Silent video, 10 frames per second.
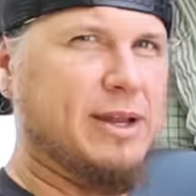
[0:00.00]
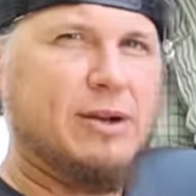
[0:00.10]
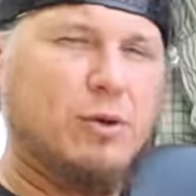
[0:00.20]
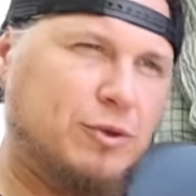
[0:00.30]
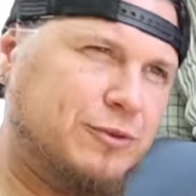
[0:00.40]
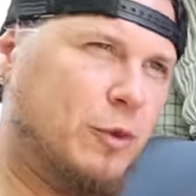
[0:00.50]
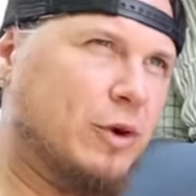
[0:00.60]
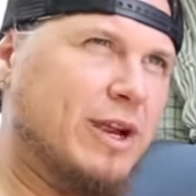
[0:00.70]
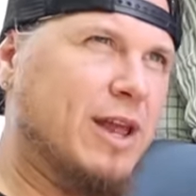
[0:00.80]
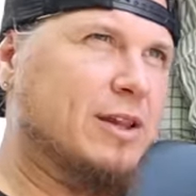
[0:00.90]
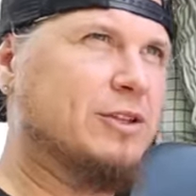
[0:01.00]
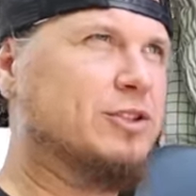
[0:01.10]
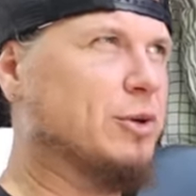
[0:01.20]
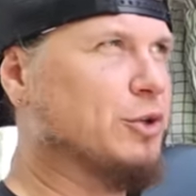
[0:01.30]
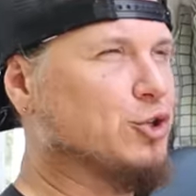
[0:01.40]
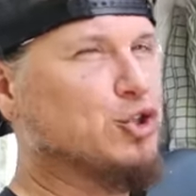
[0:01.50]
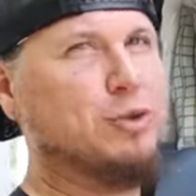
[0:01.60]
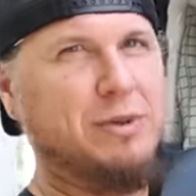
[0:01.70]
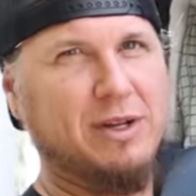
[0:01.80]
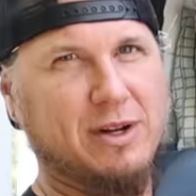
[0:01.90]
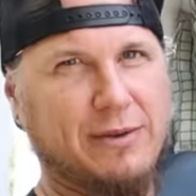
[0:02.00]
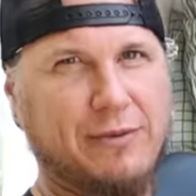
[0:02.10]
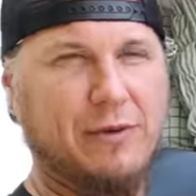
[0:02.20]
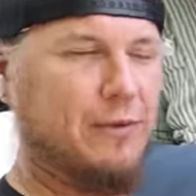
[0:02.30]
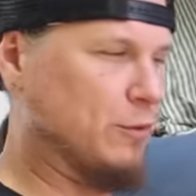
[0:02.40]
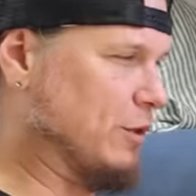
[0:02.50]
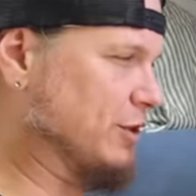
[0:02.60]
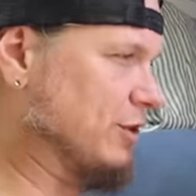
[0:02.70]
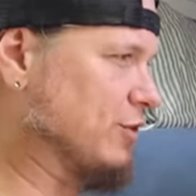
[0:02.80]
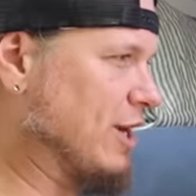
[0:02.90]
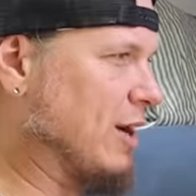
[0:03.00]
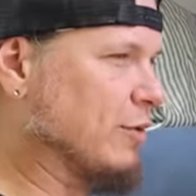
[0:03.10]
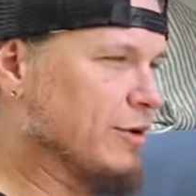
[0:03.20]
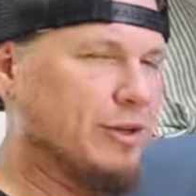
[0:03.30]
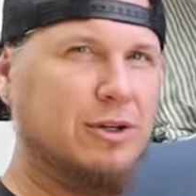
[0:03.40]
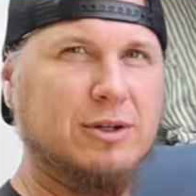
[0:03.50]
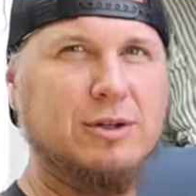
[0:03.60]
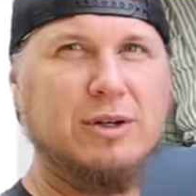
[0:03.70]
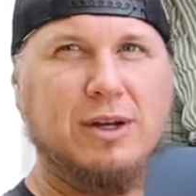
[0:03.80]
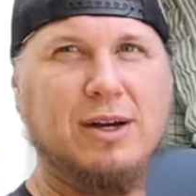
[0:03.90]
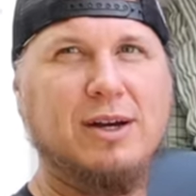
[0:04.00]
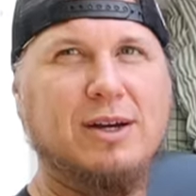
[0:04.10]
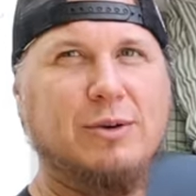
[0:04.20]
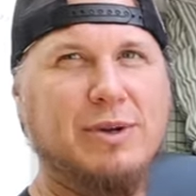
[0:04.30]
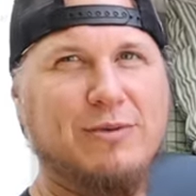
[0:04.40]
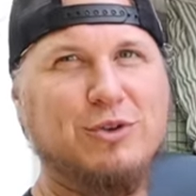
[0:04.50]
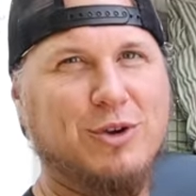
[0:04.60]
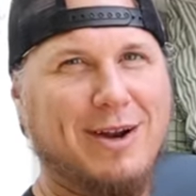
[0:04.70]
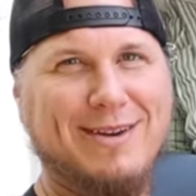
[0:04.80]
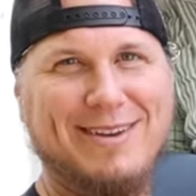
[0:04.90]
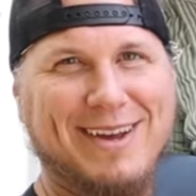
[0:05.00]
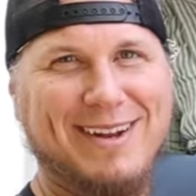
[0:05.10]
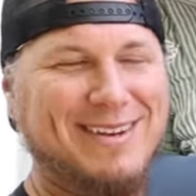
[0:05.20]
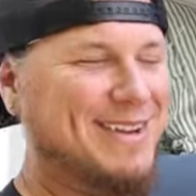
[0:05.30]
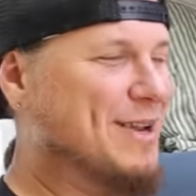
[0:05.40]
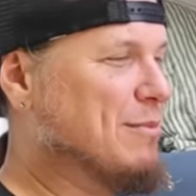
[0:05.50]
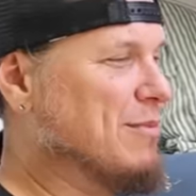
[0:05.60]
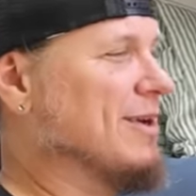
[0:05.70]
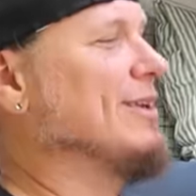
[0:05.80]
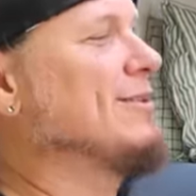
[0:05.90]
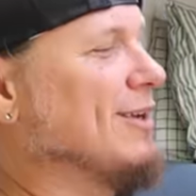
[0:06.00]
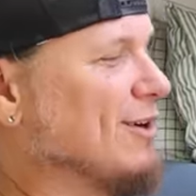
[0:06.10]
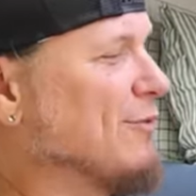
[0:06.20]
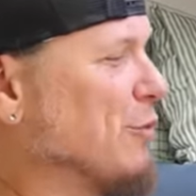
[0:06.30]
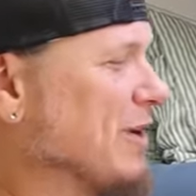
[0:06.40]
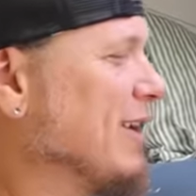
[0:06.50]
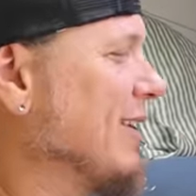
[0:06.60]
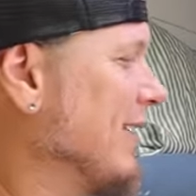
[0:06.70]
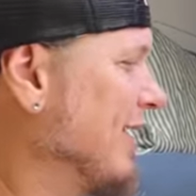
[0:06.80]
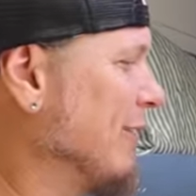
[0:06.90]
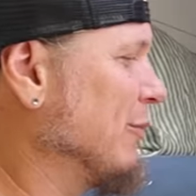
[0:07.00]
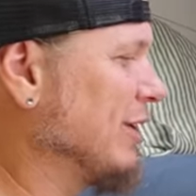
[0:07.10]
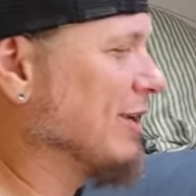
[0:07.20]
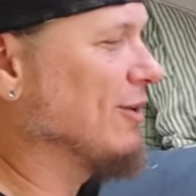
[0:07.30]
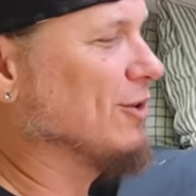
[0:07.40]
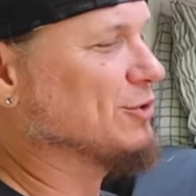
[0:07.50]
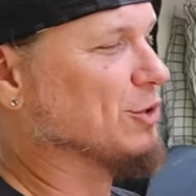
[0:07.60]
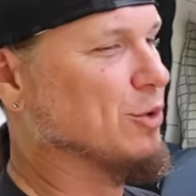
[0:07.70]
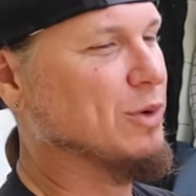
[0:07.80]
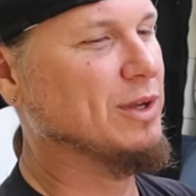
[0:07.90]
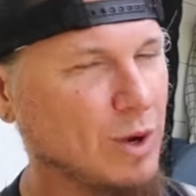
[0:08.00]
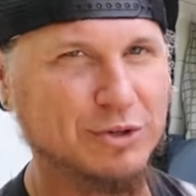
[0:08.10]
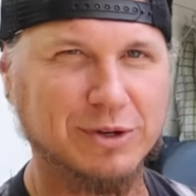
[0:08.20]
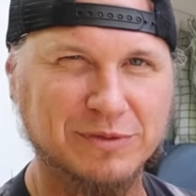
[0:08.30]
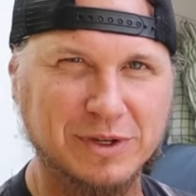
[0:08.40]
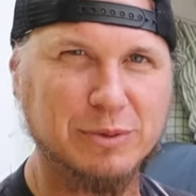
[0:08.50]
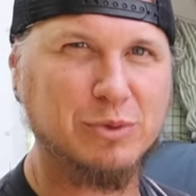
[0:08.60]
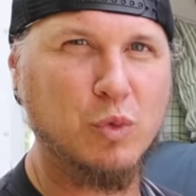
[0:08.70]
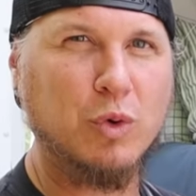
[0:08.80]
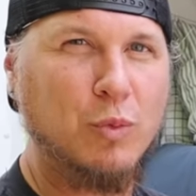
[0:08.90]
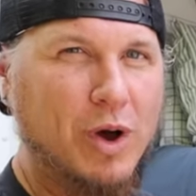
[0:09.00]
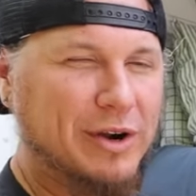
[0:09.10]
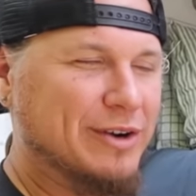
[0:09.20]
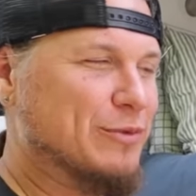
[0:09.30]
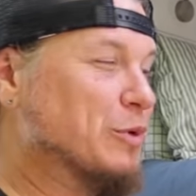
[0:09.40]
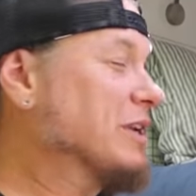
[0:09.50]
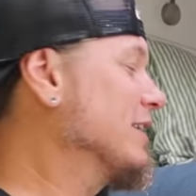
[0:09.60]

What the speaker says: And it holds 4 gallons, so it should be enough for us to shower in here. We haven't tried it yet, but it's there if we need it. And we can also wash our feet with warm water if we